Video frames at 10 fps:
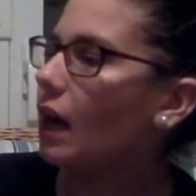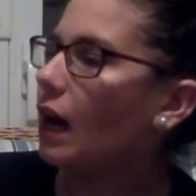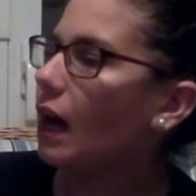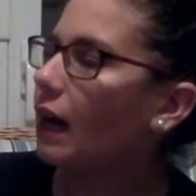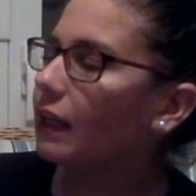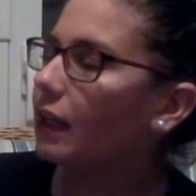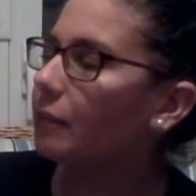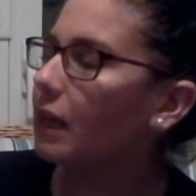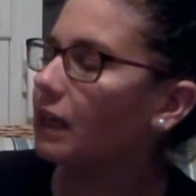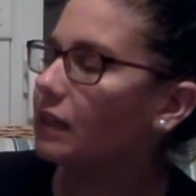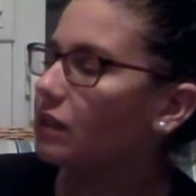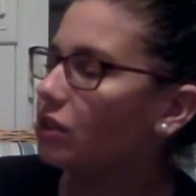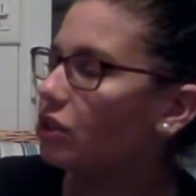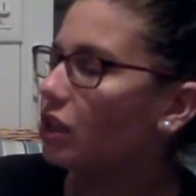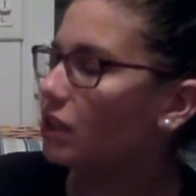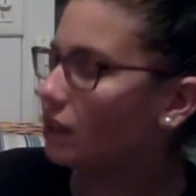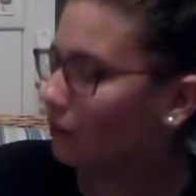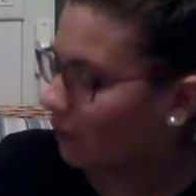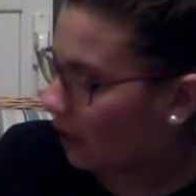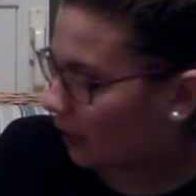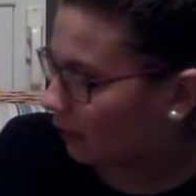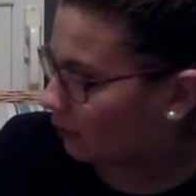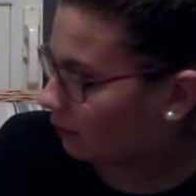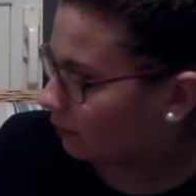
Hugging bunnies is just divine,